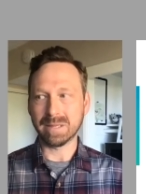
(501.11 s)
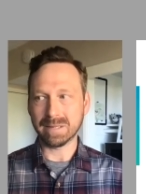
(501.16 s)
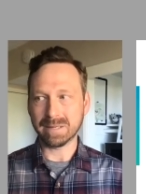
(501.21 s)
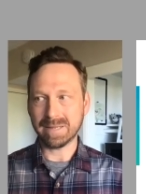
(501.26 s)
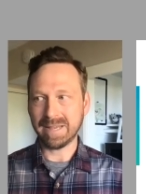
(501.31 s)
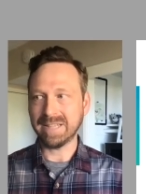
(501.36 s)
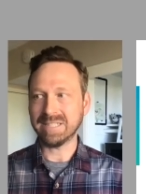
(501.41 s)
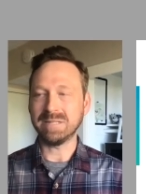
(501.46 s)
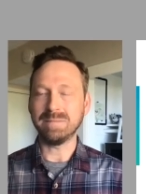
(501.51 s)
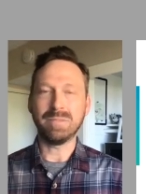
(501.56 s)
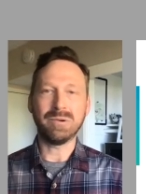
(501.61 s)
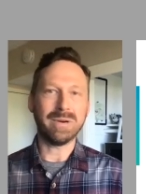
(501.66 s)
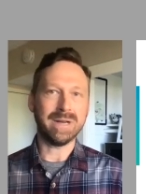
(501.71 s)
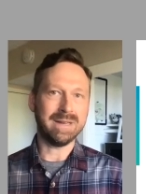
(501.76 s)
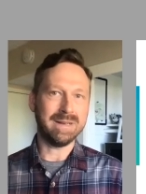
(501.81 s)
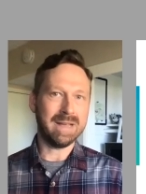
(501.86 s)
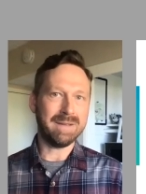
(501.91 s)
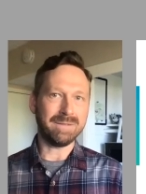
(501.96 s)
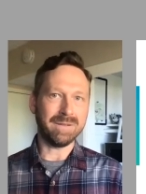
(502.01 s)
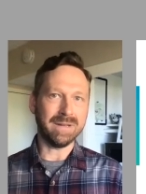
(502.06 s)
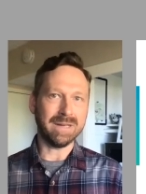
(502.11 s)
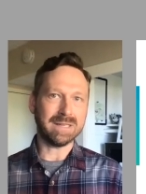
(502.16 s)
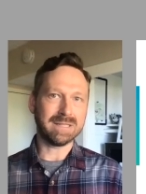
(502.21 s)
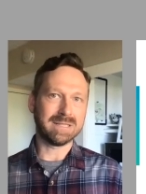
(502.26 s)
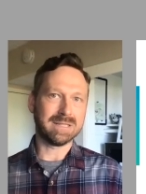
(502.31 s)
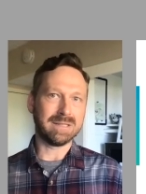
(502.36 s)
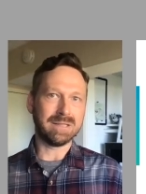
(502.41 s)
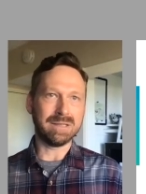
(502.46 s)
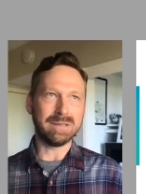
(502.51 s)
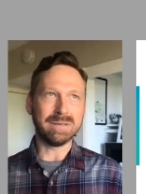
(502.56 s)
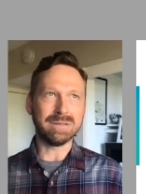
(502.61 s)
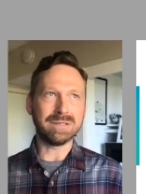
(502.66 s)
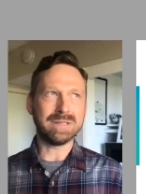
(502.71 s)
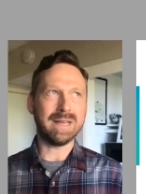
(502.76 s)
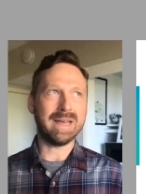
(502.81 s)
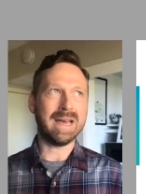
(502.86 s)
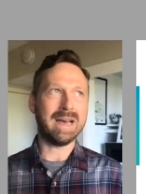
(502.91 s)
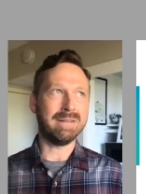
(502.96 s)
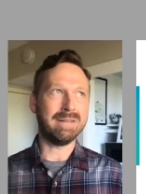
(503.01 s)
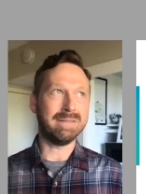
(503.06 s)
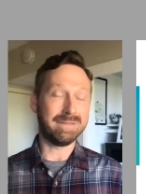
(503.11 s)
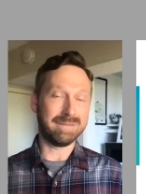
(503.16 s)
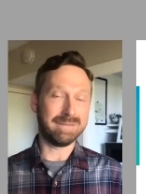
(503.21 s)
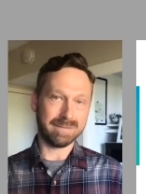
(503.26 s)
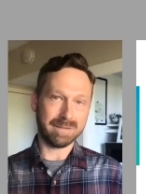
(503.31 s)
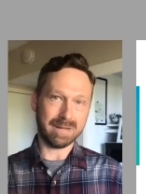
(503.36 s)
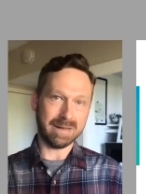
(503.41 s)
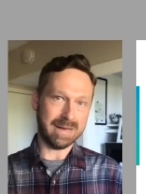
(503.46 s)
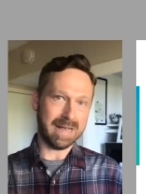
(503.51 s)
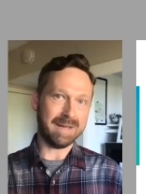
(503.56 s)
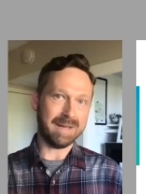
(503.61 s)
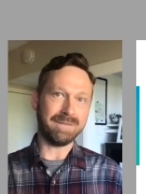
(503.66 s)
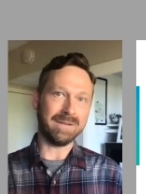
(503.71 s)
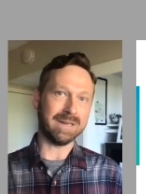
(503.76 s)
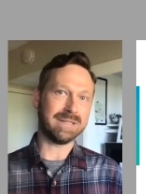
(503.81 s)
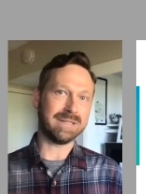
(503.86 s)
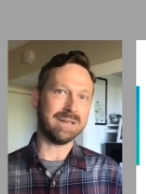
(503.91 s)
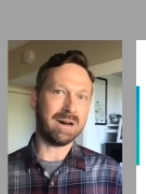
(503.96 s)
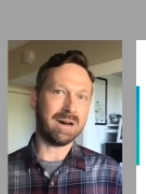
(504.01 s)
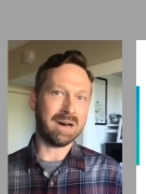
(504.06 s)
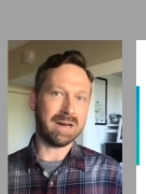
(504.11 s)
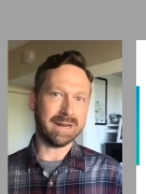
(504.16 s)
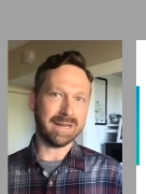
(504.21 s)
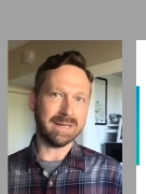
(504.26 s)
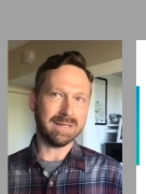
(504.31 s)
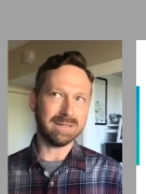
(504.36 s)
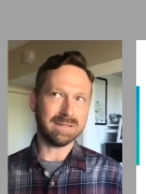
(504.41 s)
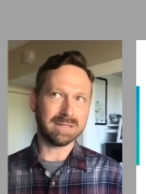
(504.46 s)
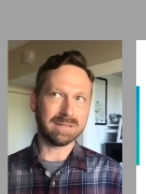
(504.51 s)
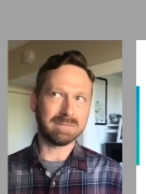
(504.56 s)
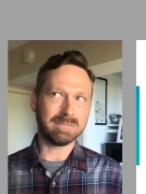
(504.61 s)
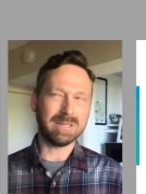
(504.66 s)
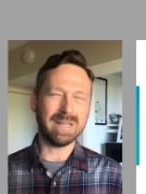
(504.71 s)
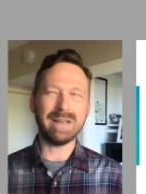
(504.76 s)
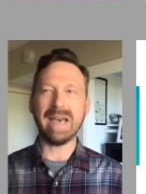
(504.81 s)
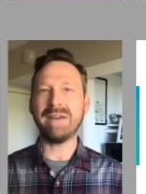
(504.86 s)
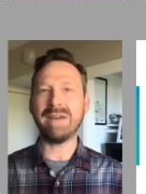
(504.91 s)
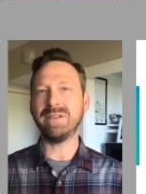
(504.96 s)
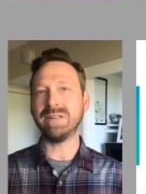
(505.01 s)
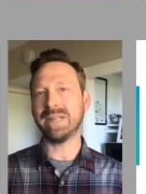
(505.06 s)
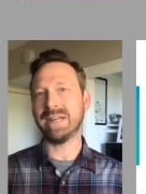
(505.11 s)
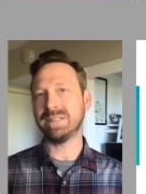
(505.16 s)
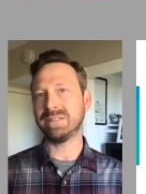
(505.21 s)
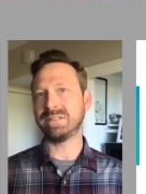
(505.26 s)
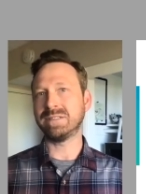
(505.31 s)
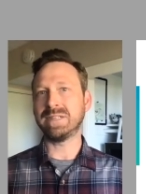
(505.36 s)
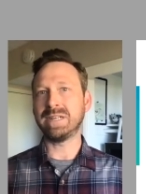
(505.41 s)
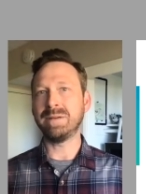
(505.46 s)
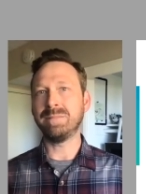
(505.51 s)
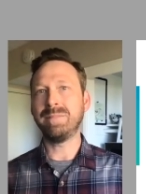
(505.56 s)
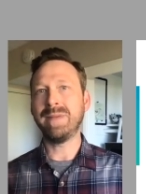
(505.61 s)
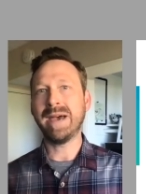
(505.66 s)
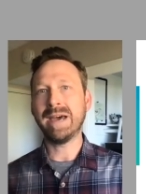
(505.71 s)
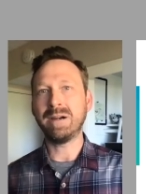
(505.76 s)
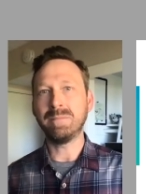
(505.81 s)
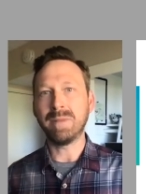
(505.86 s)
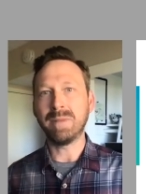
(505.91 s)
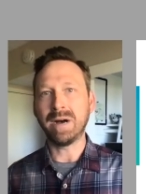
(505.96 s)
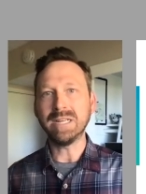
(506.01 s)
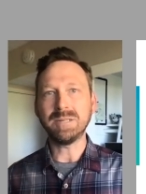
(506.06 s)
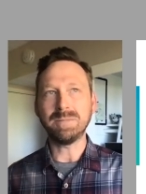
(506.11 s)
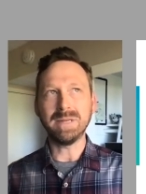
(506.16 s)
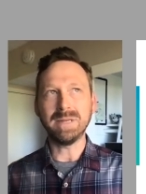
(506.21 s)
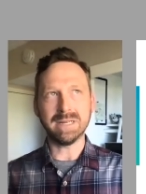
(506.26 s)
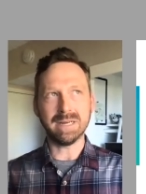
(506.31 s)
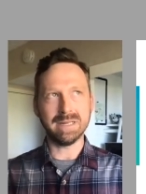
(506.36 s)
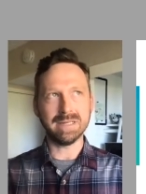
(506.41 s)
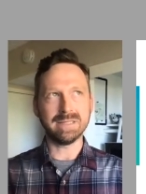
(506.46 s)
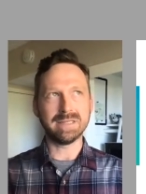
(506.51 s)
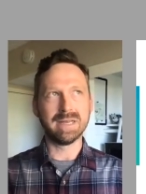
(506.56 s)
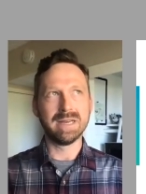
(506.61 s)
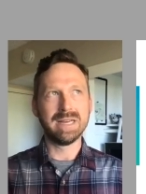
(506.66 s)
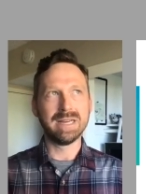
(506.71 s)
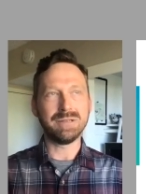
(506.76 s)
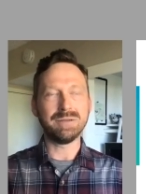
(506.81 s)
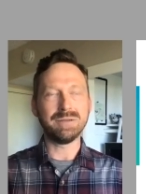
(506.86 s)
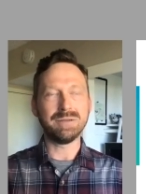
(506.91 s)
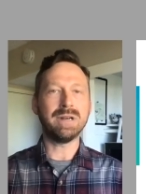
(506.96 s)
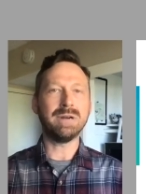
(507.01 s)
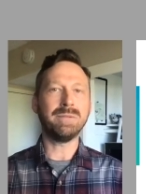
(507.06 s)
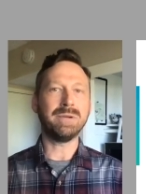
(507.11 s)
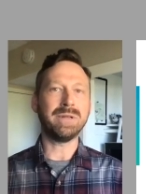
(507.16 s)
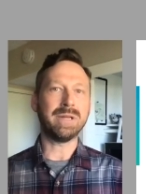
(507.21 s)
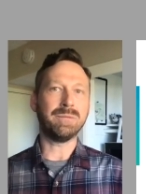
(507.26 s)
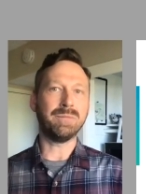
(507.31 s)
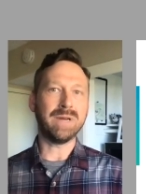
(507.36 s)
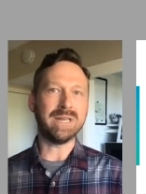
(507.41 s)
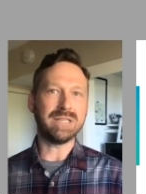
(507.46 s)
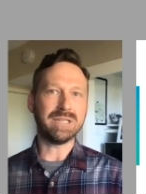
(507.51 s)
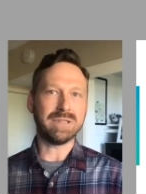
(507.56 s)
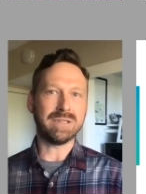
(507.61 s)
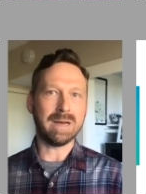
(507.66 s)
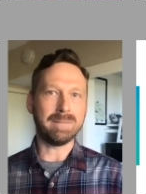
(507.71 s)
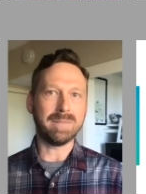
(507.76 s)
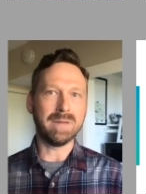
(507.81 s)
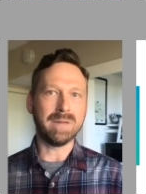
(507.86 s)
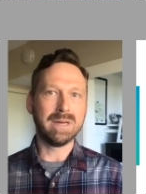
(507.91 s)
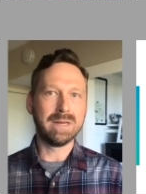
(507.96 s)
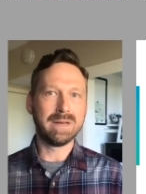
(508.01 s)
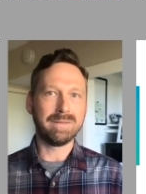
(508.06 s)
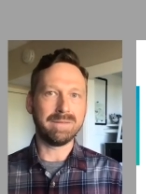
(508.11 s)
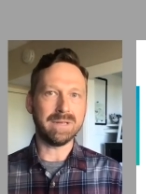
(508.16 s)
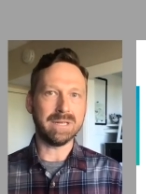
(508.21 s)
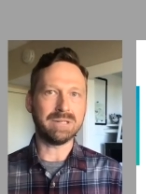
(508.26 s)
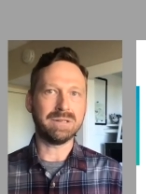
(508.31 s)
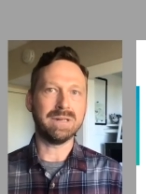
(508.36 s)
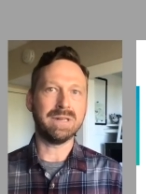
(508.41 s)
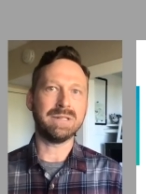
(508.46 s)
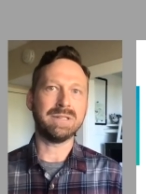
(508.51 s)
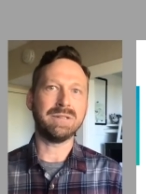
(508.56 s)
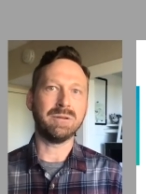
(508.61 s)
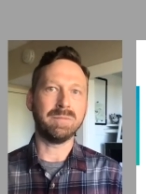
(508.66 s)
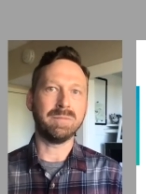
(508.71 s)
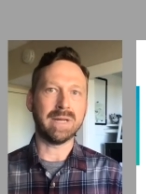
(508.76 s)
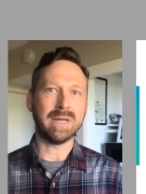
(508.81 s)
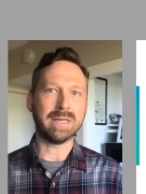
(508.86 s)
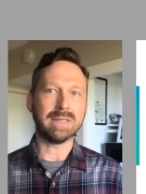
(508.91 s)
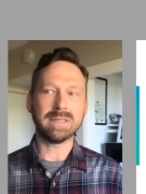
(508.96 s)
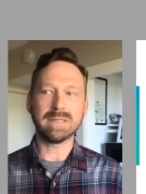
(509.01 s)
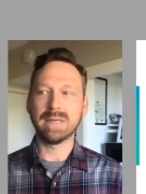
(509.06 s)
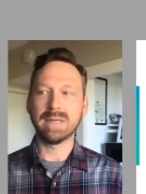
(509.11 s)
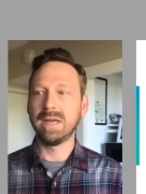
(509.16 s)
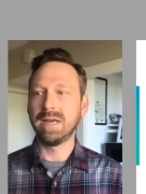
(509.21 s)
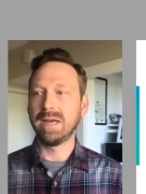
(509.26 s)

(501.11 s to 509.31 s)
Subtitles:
Case in point, Netflix. You used to have a Netflix audience. To advertisers, didn't matter much because you couldn't really reach them via traditional means.